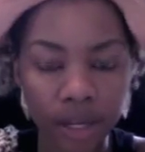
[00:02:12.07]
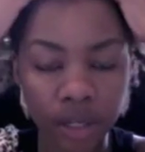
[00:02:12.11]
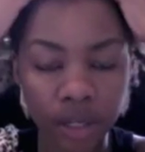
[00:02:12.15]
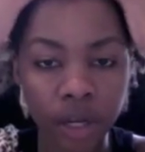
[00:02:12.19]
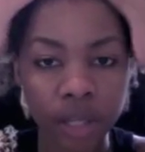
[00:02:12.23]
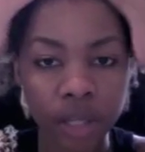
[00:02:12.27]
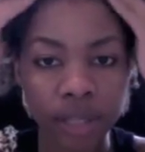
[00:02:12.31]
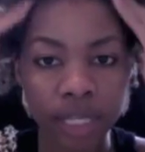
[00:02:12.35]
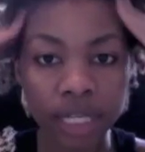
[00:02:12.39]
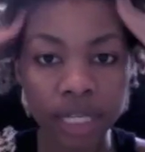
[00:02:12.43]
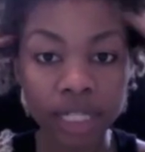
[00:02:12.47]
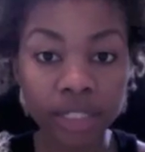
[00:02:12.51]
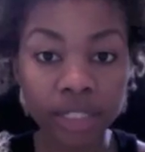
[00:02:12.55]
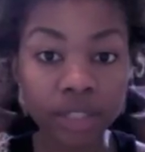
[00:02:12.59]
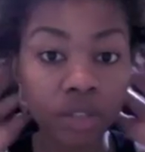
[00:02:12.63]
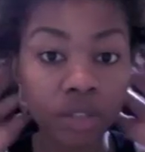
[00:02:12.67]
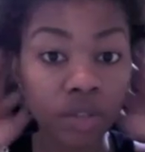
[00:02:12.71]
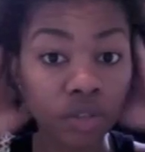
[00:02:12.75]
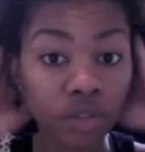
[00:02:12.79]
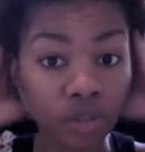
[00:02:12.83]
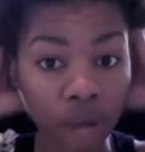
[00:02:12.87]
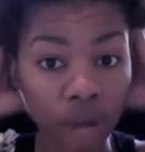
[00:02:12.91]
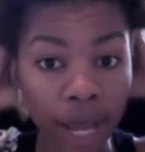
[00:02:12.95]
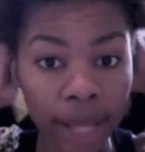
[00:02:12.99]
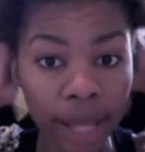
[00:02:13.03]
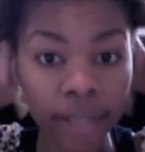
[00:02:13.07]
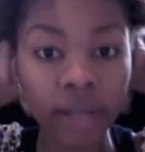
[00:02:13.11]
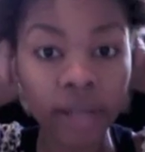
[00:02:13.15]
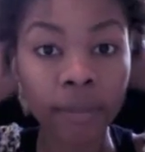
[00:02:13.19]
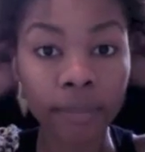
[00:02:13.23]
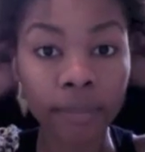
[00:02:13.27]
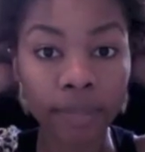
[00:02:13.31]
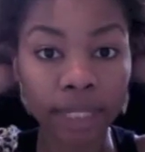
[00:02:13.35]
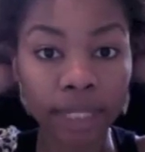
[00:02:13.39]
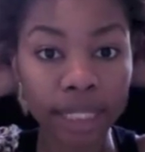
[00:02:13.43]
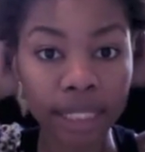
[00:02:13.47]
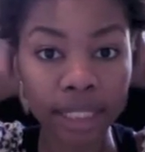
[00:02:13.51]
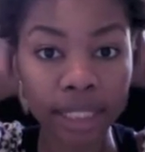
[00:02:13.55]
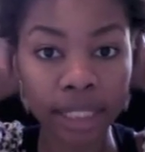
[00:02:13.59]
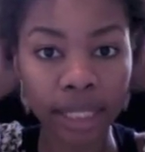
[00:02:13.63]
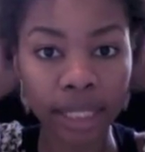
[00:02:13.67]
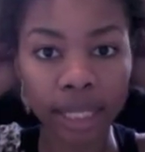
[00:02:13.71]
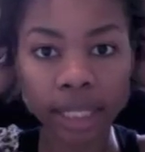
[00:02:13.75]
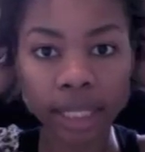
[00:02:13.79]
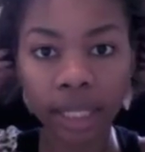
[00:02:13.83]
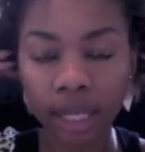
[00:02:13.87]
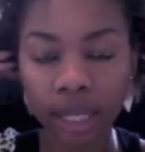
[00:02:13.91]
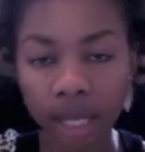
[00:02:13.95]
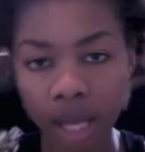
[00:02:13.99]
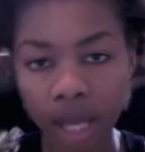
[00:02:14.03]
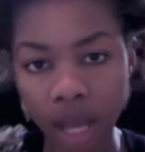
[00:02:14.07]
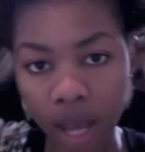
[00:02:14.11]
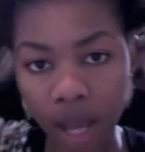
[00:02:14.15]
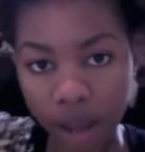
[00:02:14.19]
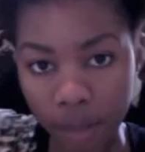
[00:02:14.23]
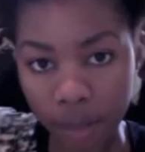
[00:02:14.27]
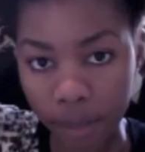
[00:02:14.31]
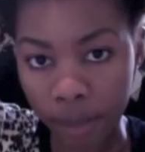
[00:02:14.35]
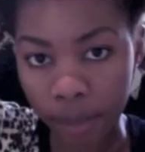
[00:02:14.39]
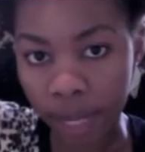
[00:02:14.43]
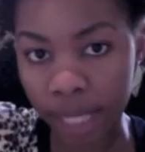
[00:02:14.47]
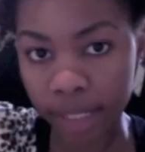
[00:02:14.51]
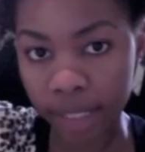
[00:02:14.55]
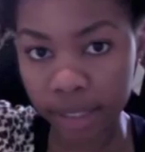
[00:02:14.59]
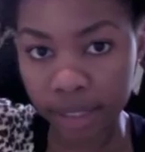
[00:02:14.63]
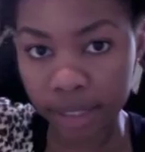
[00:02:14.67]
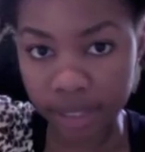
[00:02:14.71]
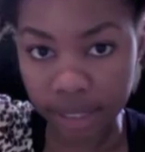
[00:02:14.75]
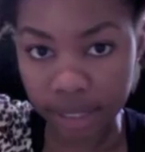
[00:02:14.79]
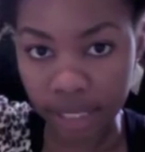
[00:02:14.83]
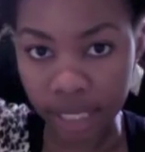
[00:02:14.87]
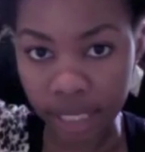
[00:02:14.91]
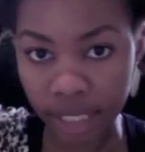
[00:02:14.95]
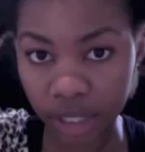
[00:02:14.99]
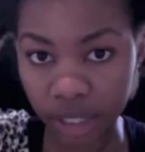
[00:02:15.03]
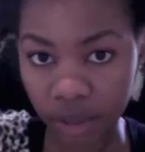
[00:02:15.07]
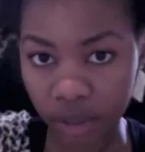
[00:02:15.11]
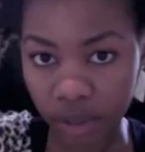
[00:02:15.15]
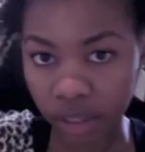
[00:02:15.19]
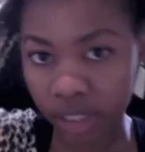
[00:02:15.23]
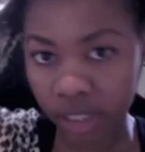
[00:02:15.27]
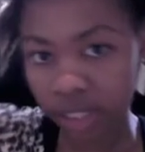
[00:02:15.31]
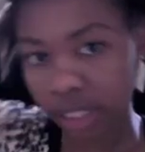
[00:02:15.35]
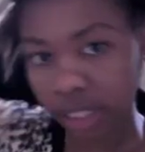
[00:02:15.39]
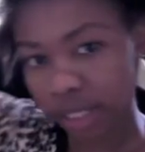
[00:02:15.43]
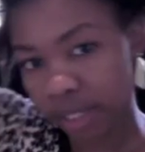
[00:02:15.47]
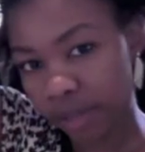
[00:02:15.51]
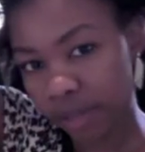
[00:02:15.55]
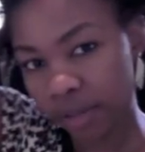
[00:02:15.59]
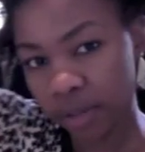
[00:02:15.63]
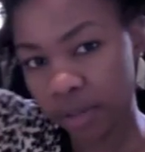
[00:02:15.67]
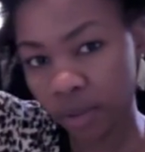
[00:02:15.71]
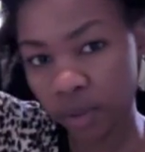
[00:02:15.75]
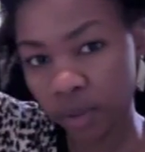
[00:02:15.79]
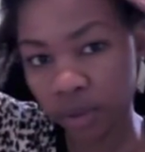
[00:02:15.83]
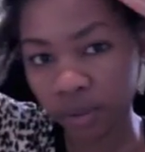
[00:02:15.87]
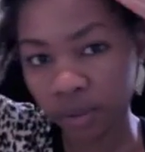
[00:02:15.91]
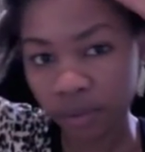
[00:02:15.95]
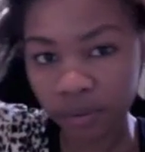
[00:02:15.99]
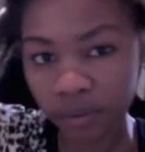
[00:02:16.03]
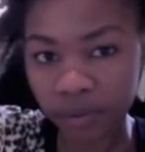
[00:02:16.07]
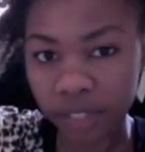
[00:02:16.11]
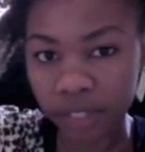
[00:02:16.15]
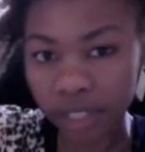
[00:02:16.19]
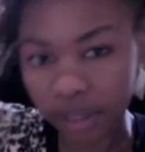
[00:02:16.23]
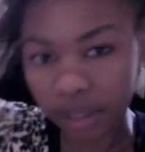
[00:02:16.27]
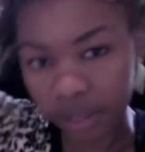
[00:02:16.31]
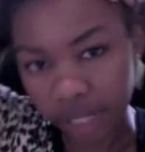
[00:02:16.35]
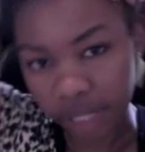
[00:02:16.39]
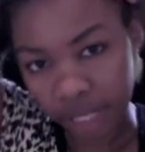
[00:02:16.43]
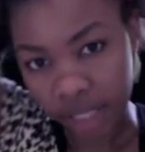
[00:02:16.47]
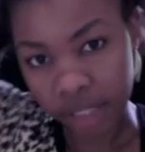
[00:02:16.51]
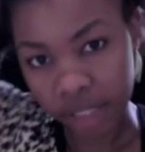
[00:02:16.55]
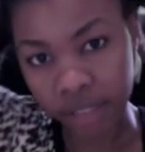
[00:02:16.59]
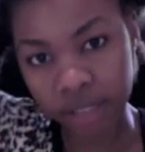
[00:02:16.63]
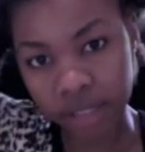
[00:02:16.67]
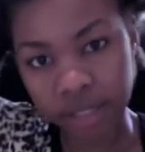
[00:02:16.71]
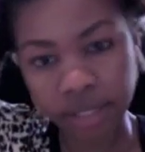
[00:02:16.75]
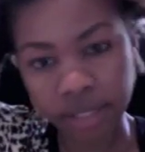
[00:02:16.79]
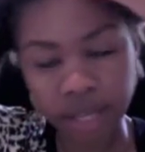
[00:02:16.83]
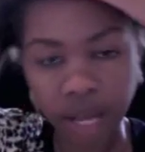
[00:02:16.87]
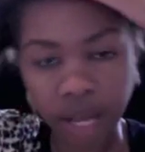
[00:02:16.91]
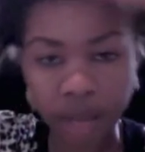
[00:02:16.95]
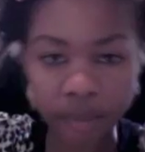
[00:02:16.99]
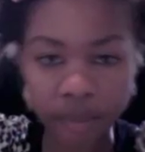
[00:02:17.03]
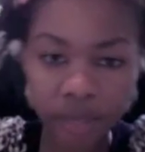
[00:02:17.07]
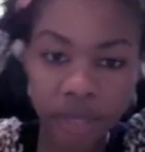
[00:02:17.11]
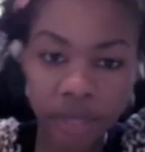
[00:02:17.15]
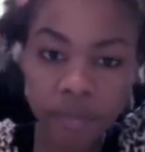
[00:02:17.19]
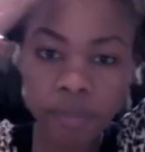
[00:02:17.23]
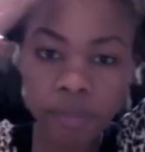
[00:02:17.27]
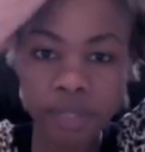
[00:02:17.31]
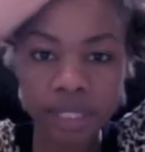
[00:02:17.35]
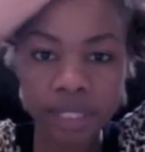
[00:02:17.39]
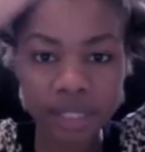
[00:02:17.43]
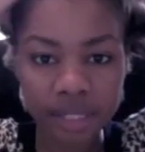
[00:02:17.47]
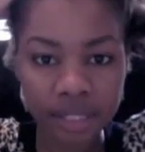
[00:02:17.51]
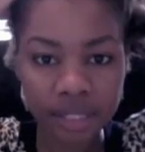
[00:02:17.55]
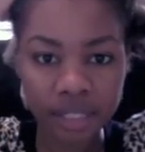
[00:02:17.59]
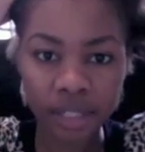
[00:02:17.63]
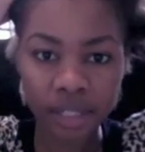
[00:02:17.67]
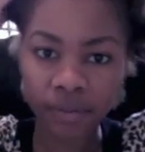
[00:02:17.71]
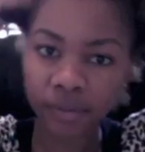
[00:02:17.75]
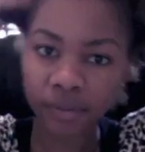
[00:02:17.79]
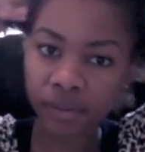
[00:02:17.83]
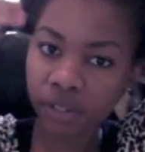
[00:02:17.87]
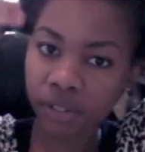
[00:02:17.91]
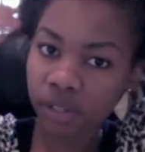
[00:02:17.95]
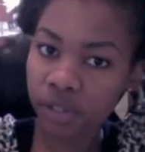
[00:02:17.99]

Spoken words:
Not that it's dry completely, but you could just sort of feel that it's a bit stiffer.